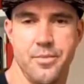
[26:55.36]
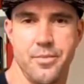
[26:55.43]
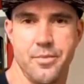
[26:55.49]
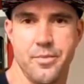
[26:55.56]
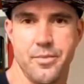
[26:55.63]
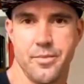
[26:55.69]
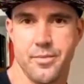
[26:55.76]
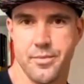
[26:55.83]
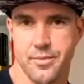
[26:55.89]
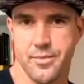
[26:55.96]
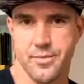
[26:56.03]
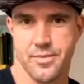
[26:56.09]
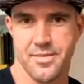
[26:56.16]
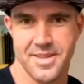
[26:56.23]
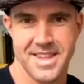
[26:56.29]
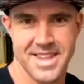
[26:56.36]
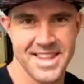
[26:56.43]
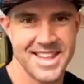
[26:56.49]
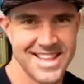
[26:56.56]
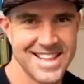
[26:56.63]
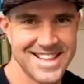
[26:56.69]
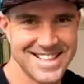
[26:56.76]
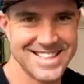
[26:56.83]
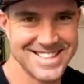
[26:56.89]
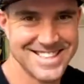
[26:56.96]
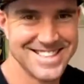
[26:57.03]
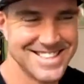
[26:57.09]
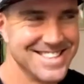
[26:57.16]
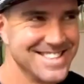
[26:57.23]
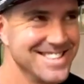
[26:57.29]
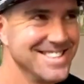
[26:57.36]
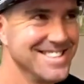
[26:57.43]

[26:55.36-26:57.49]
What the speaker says: (not speaking)